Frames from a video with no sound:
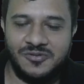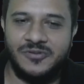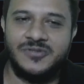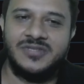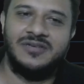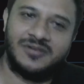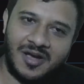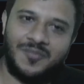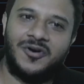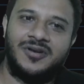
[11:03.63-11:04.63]
knows,
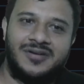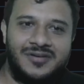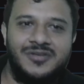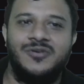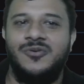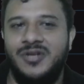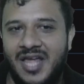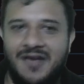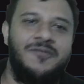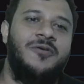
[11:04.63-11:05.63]
come on, you don't
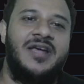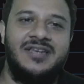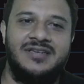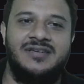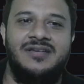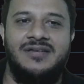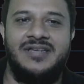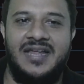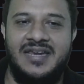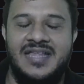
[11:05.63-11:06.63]
have to write a
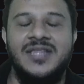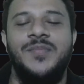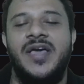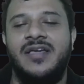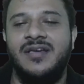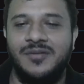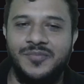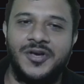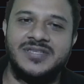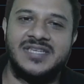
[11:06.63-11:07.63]
10 at the back,
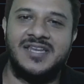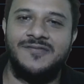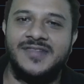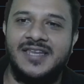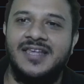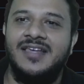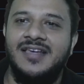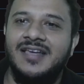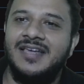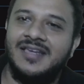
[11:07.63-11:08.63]
because end of the day,
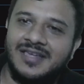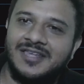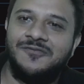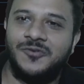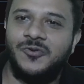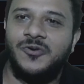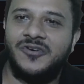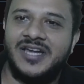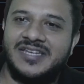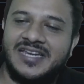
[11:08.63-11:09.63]
if you don't
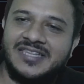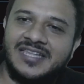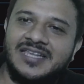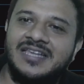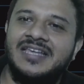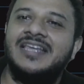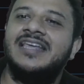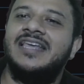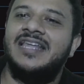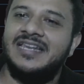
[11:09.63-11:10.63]
write anything,
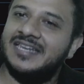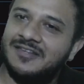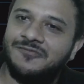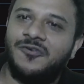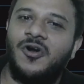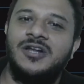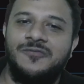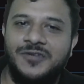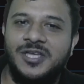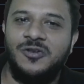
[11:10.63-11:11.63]
in
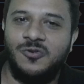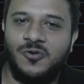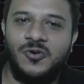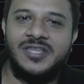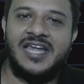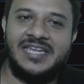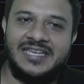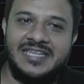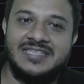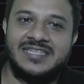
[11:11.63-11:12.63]
default we know that
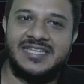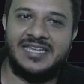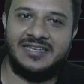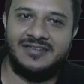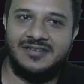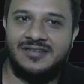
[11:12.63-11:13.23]
it is a 10.